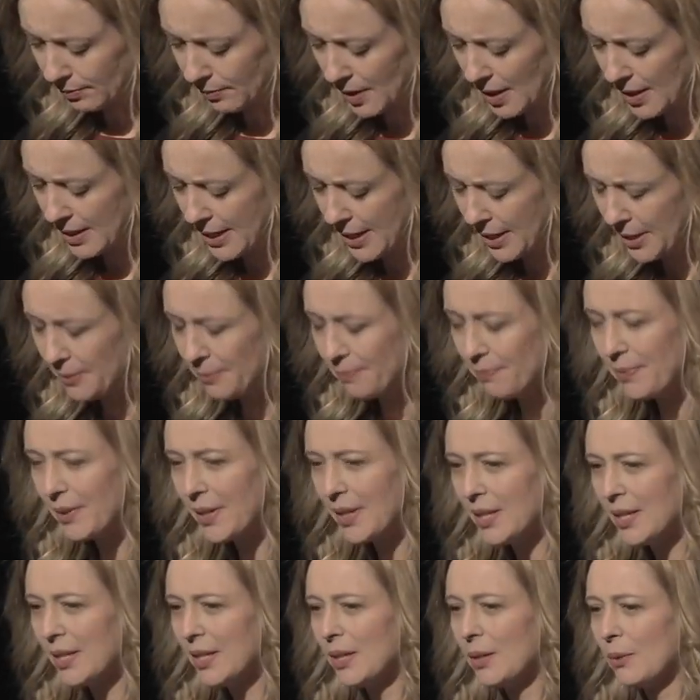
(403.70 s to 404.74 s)
Now,
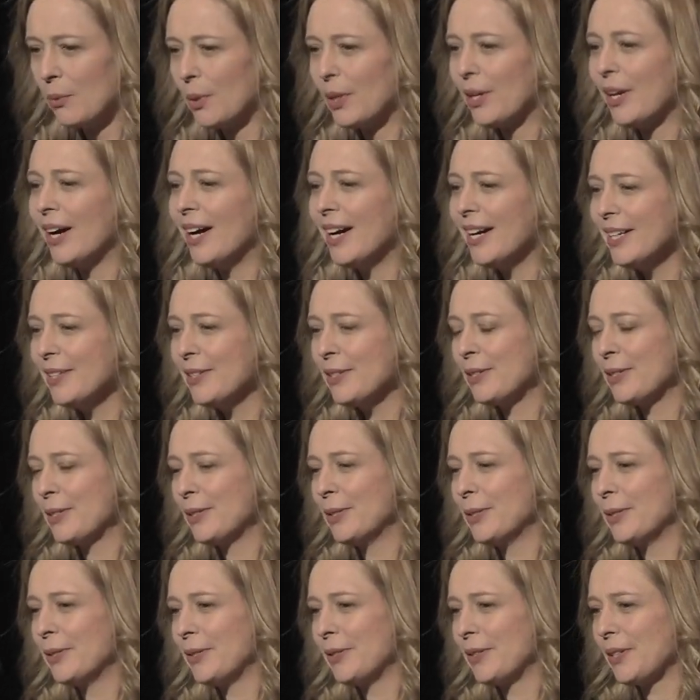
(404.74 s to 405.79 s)
when I
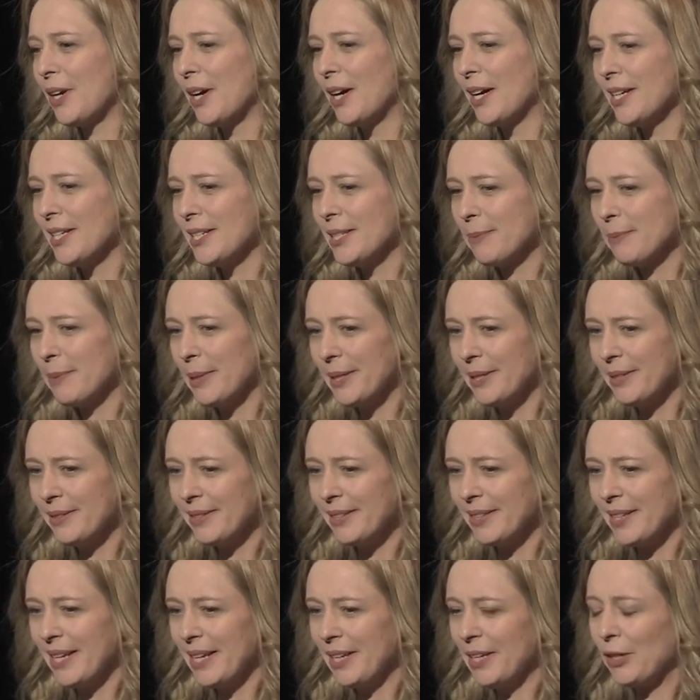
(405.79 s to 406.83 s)
discerned, I spent
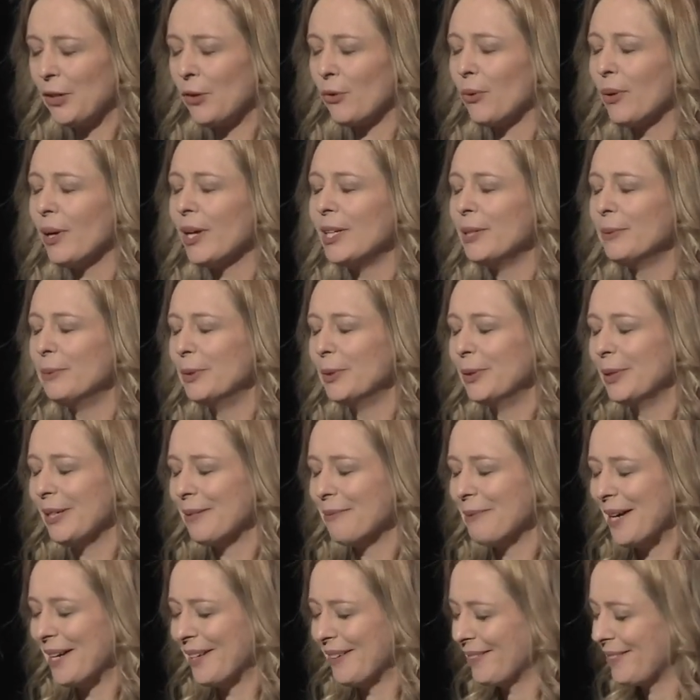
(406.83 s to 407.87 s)
an incredible
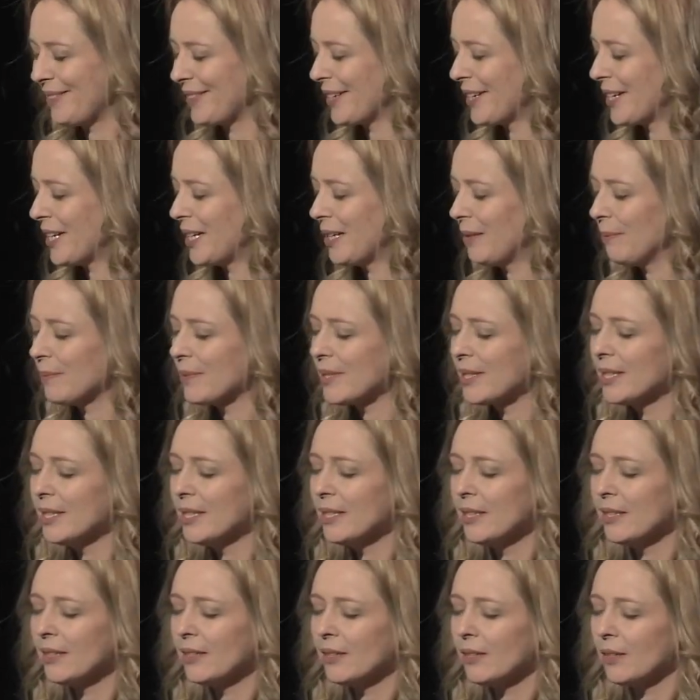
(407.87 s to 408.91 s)
amount of time
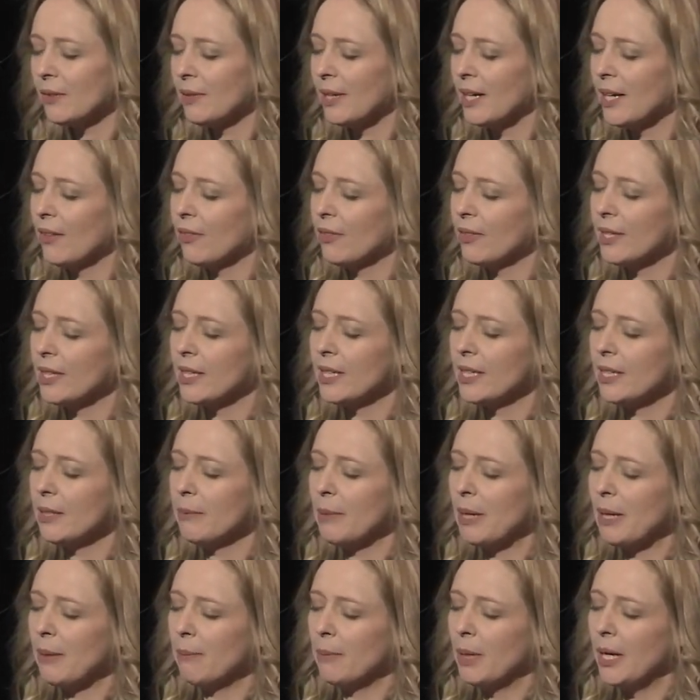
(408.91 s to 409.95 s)
sitting around thinking
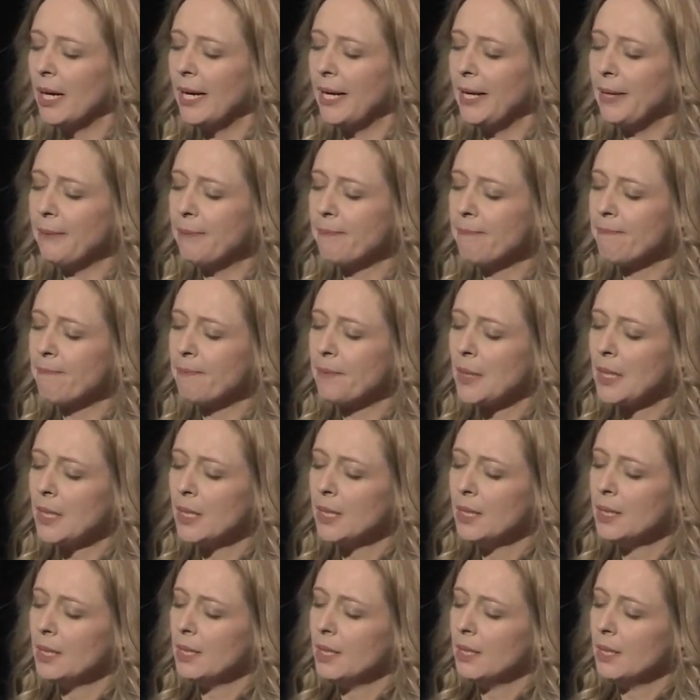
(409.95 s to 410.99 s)
about my
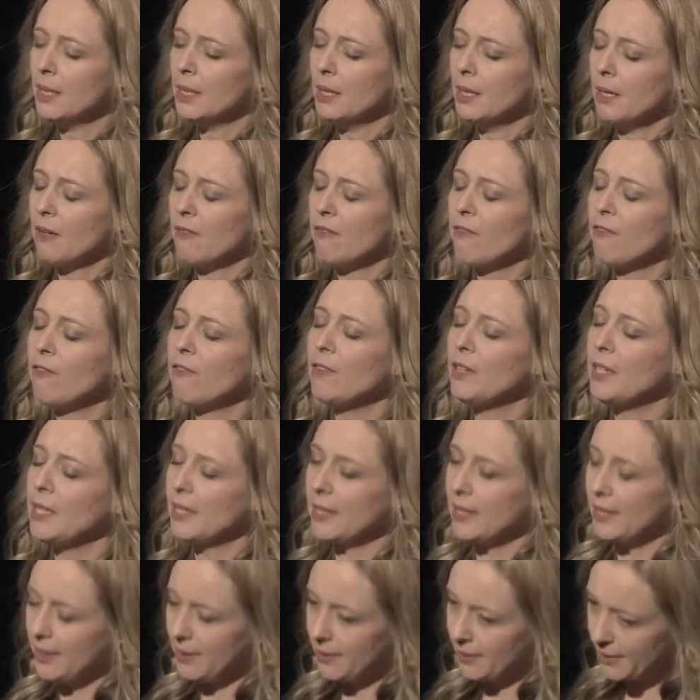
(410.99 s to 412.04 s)

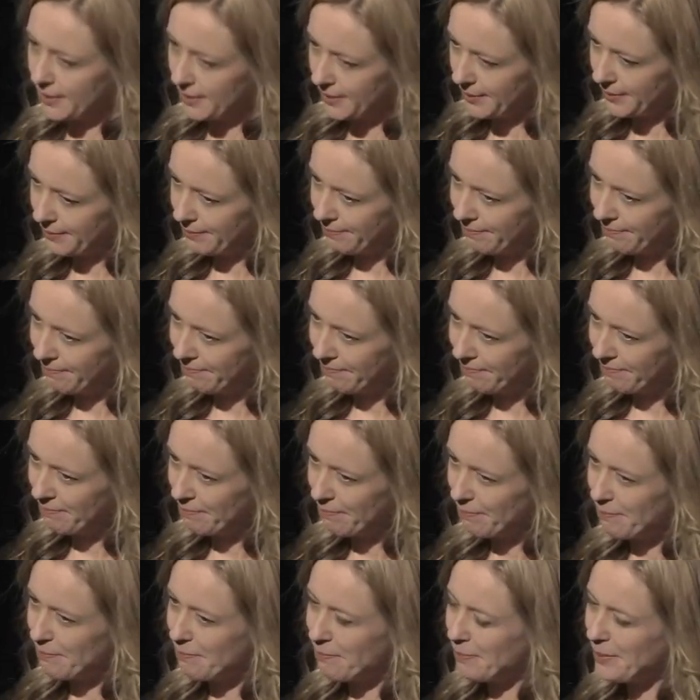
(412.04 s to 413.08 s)
feelings,
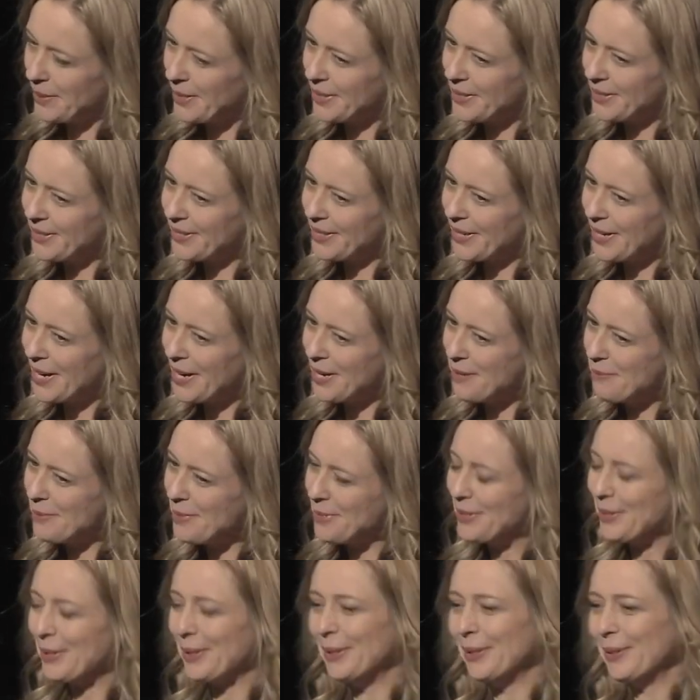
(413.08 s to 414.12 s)
because I've
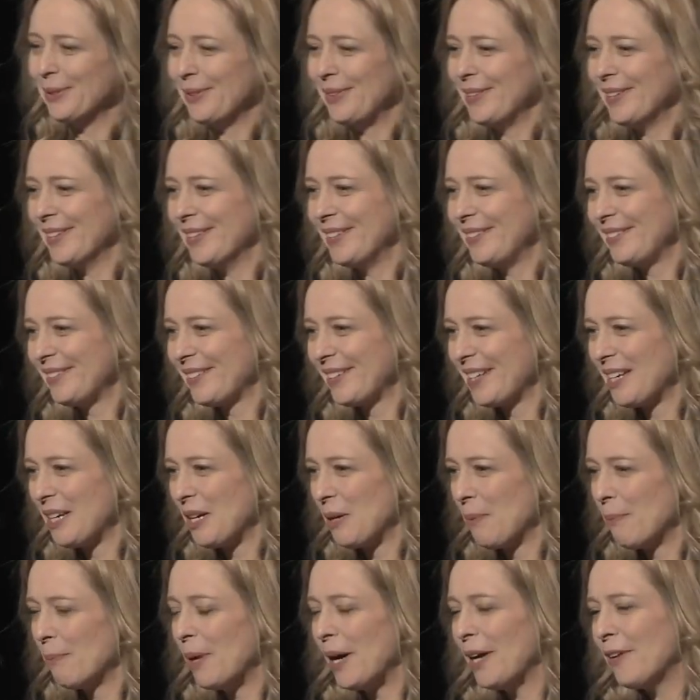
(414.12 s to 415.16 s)
been told that
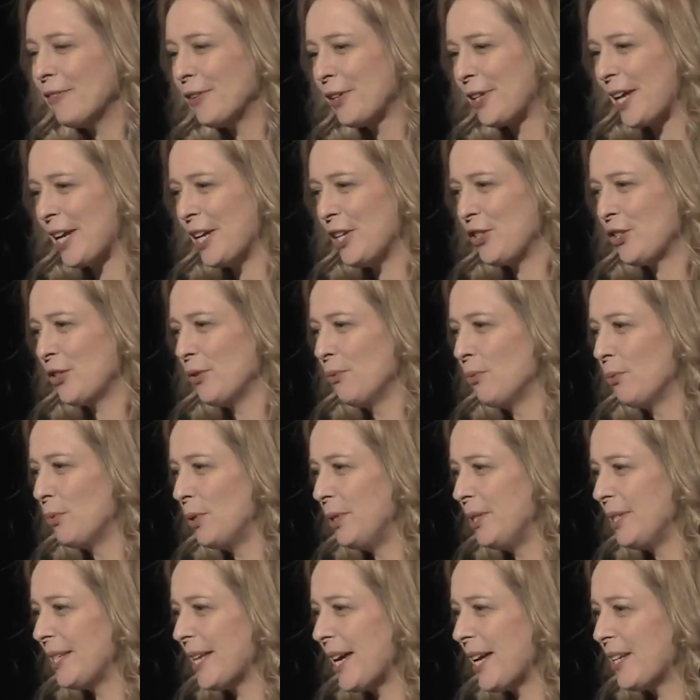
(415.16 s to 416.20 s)
my vocation
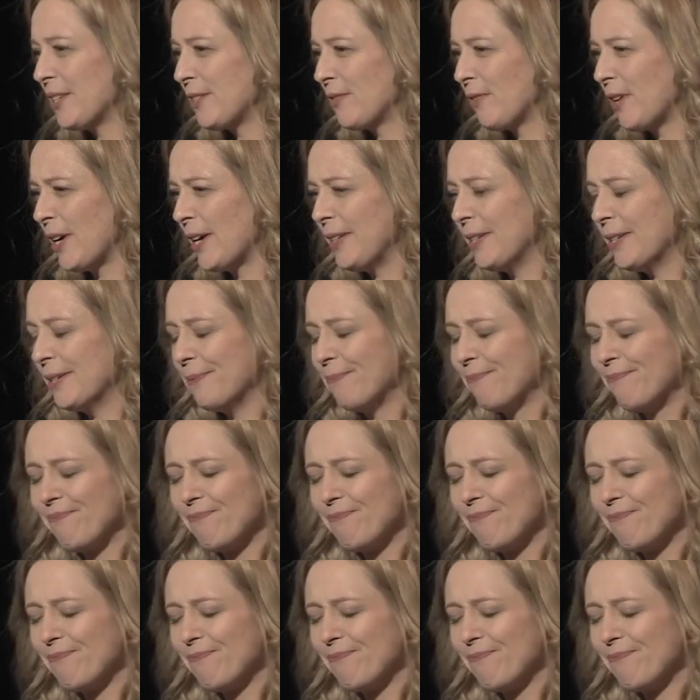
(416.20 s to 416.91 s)
would satisfy the